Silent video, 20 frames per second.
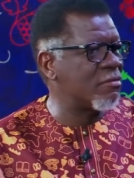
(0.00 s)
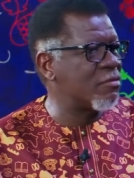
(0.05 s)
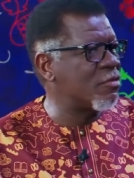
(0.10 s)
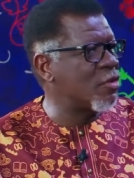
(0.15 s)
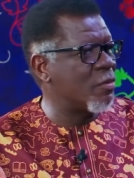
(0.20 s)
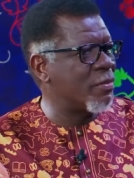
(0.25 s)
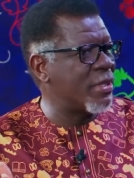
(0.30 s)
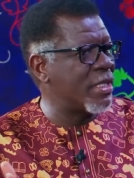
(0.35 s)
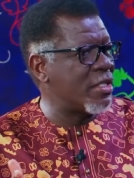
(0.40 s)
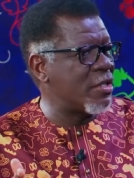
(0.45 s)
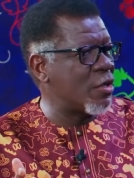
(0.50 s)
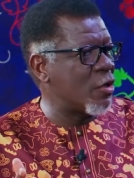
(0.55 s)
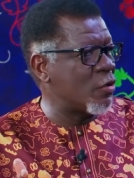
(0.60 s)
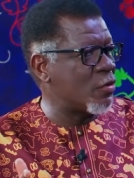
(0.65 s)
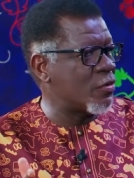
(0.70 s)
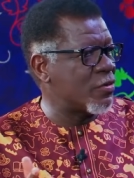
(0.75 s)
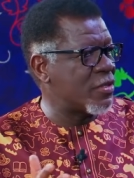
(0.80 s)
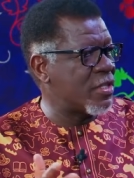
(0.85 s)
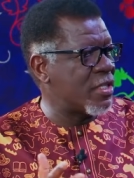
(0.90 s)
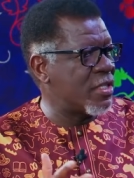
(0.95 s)
Nobody
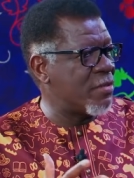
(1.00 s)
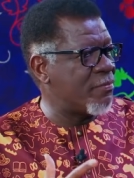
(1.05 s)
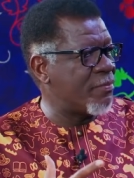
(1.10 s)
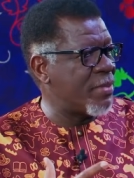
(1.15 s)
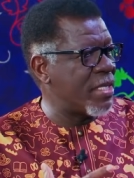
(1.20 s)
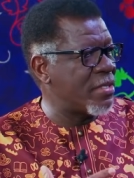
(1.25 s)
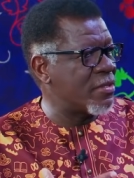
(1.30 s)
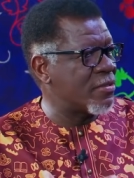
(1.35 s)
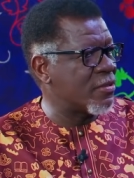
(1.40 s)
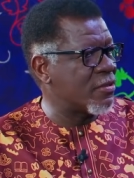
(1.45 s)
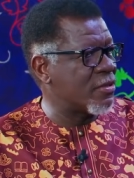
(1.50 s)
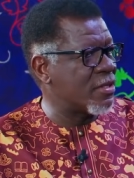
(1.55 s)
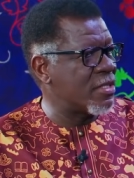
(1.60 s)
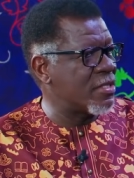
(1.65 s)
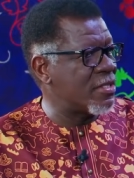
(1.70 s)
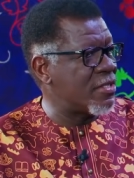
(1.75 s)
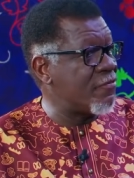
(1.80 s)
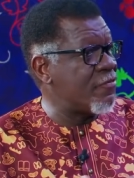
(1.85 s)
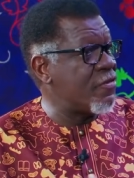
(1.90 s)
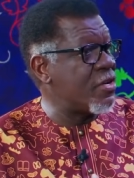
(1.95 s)
knows. It depends on the
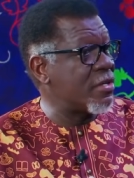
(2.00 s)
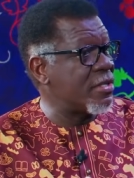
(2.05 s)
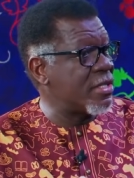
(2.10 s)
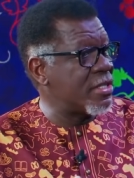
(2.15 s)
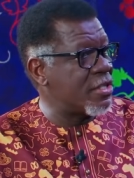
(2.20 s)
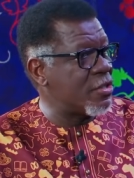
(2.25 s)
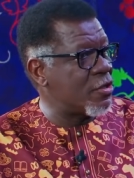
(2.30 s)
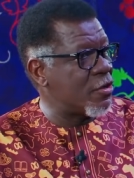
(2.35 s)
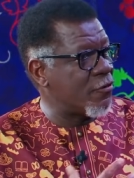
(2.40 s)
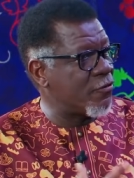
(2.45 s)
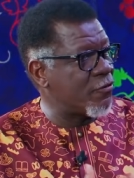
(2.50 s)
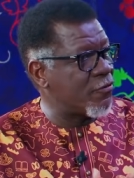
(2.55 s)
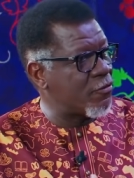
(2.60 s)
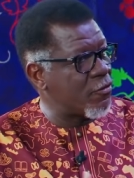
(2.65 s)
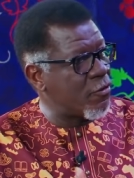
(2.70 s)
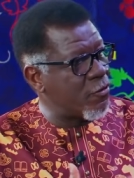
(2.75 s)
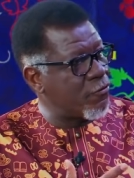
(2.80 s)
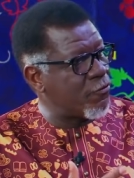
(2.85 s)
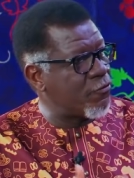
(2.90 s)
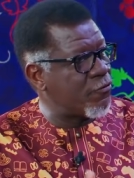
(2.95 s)
severity of
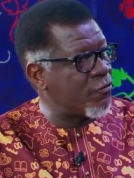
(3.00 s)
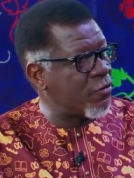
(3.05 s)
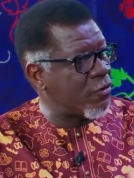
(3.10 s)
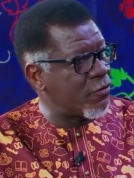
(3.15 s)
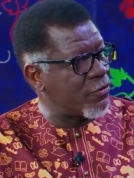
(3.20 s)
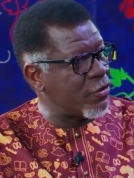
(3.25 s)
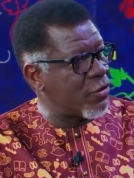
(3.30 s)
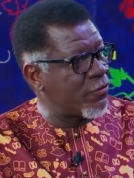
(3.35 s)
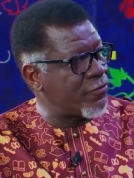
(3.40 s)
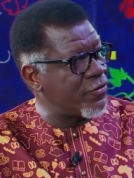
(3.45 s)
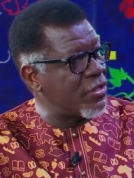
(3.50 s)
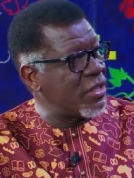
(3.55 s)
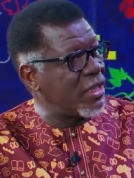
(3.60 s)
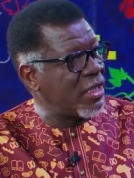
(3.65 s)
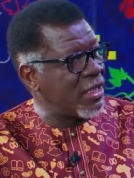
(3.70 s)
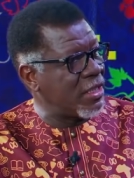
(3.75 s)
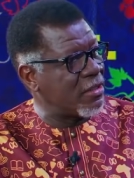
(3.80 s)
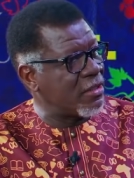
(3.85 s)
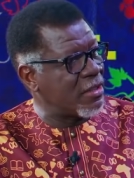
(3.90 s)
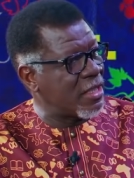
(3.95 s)
your
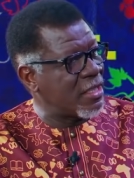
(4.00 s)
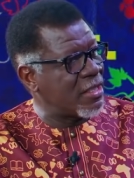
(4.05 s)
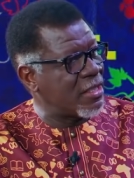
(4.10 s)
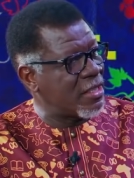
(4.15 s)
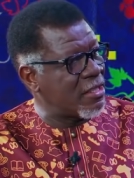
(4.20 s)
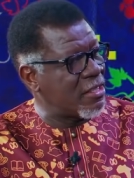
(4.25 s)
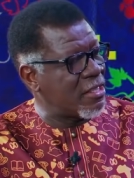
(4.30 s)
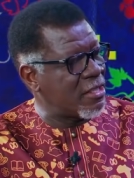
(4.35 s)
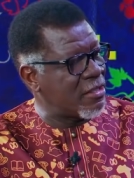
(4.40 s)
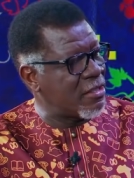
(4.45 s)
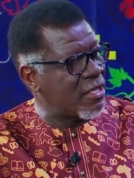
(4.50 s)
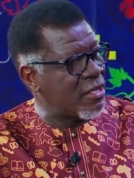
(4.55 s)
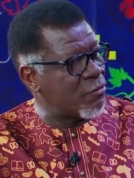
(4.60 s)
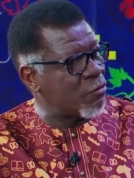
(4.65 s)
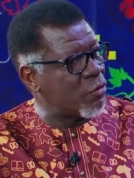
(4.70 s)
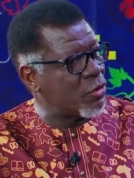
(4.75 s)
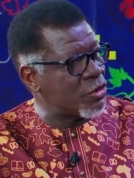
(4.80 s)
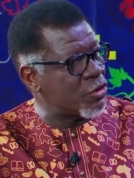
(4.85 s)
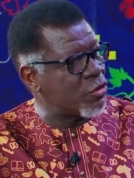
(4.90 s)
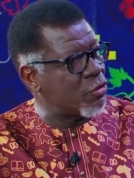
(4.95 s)
feeling and
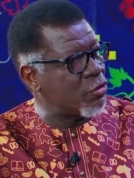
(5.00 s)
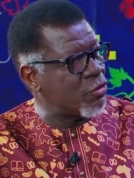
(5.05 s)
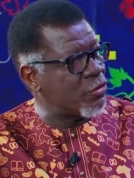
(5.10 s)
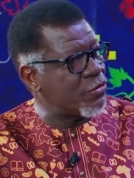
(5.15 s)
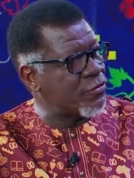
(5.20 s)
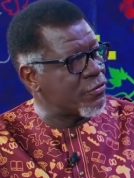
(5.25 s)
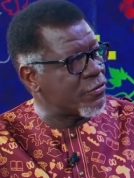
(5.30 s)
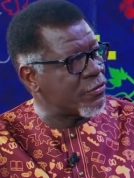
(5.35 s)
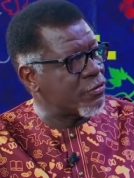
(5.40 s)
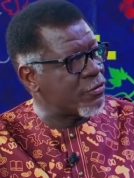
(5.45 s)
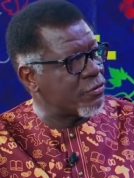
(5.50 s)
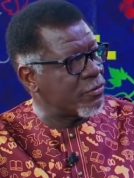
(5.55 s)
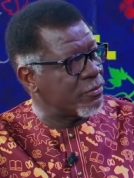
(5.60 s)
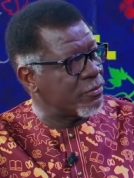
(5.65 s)
what you're going through.